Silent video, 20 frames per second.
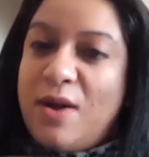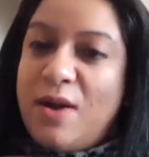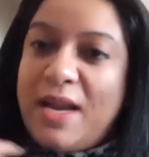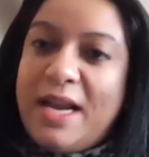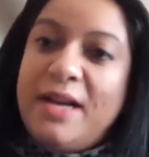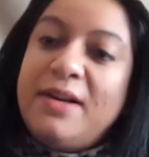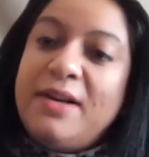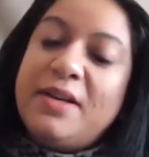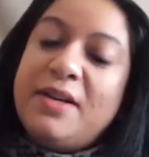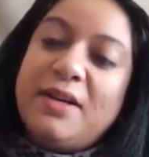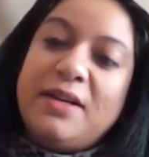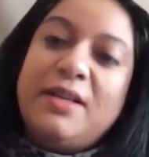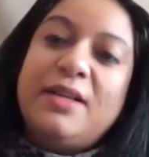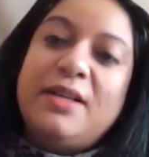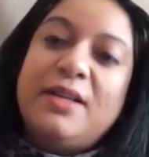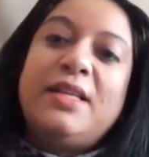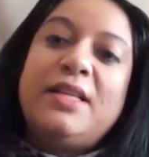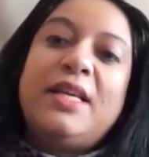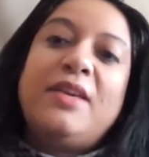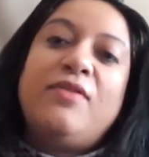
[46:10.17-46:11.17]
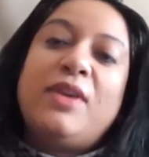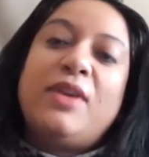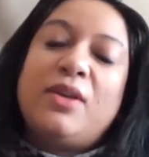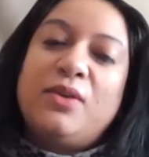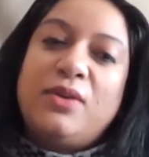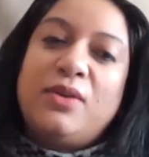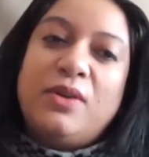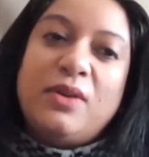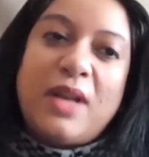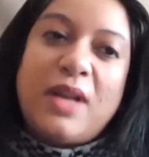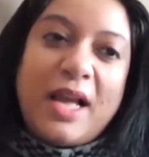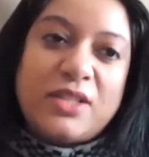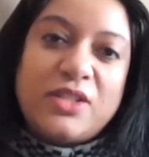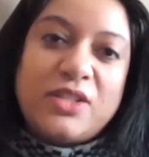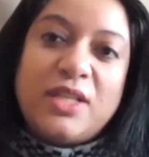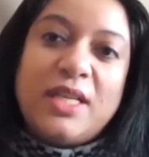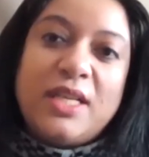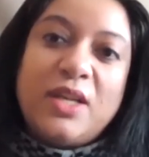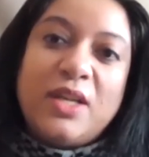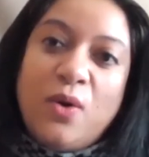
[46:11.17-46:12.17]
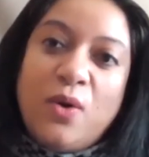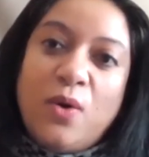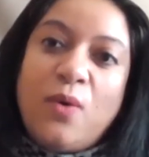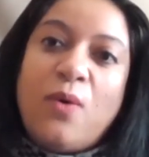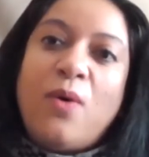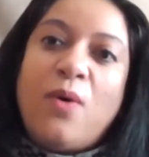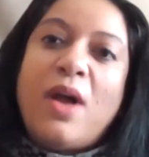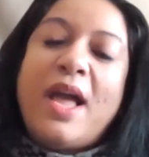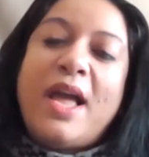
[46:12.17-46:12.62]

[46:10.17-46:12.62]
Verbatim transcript: internally we could actually go